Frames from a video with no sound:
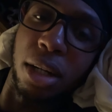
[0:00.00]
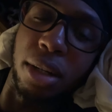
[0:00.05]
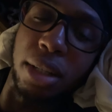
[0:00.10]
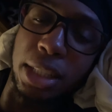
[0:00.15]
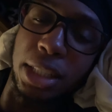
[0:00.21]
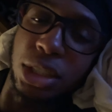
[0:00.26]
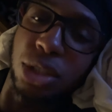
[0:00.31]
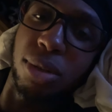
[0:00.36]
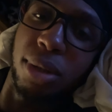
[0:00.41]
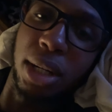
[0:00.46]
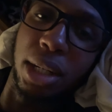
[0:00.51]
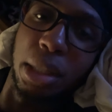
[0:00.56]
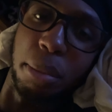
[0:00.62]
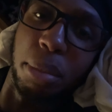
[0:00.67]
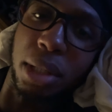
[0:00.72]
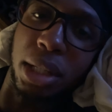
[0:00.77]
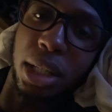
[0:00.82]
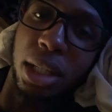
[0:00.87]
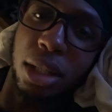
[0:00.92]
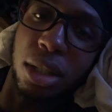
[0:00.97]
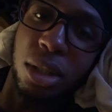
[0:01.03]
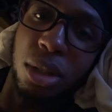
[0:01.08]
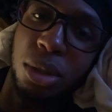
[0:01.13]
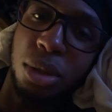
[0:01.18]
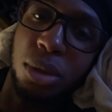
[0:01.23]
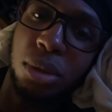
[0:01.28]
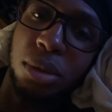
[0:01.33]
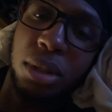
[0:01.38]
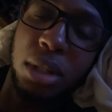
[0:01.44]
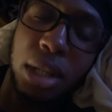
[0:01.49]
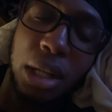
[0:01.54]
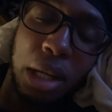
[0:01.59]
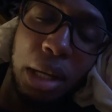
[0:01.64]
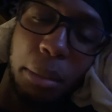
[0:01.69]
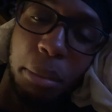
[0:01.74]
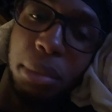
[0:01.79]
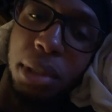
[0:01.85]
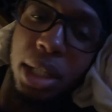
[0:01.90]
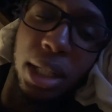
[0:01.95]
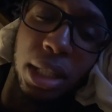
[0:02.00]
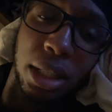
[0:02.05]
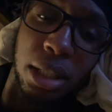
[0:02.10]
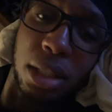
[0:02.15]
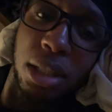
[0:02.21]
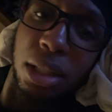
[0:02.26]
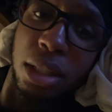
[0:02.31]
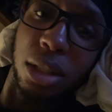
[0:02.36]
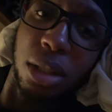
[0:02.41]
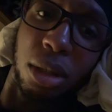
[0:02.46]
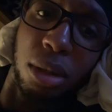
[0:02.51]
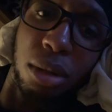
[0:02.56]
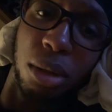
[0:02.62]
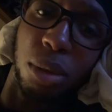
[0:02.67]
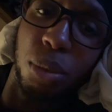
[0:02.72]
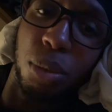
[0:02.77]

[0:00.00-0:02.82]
He's trying to play it cool, but Condola